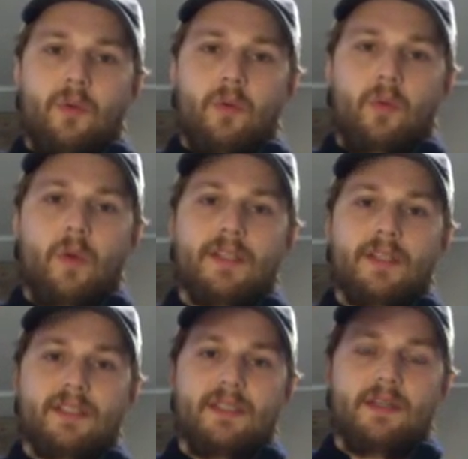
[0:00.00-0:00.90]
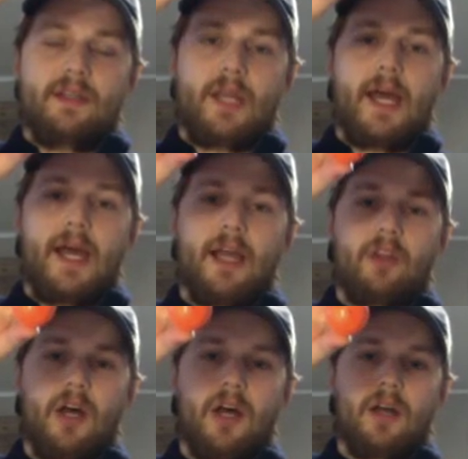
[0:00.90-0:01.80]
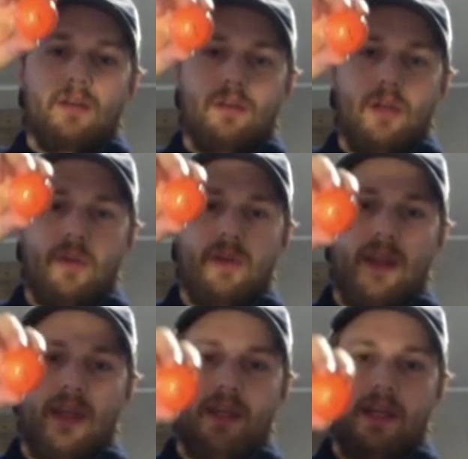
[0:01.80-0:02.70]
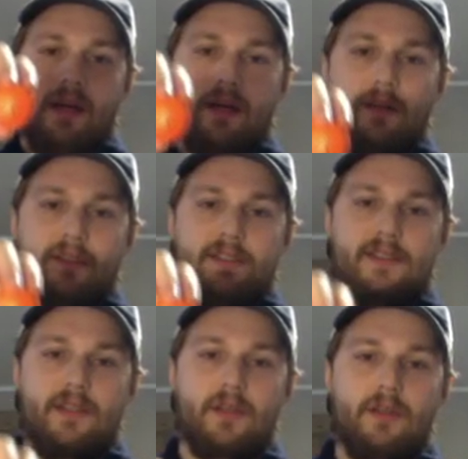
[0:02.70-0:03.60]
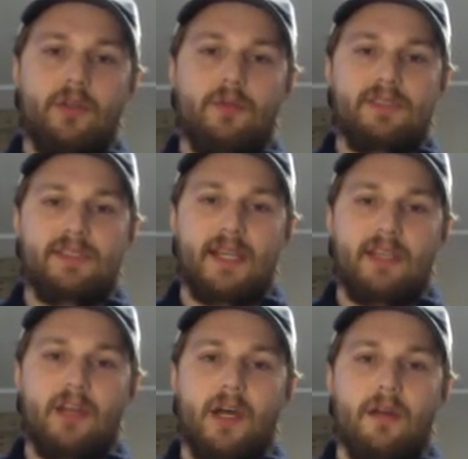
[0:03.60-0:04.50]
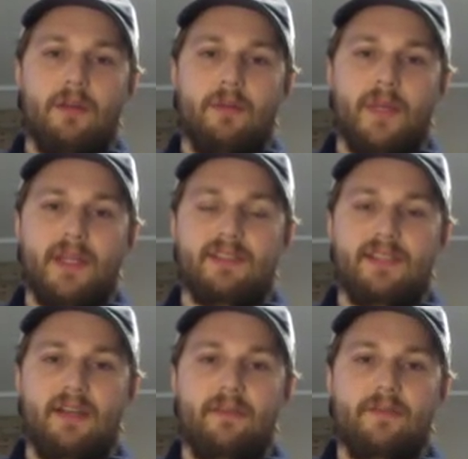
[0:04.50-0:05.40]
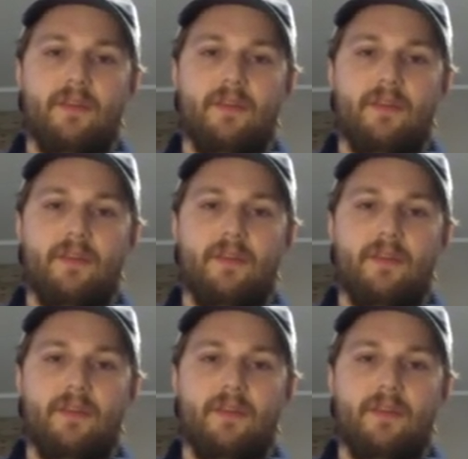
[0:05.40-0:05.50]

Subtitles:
What law are we looking at here? Still Newton's second law, but instead of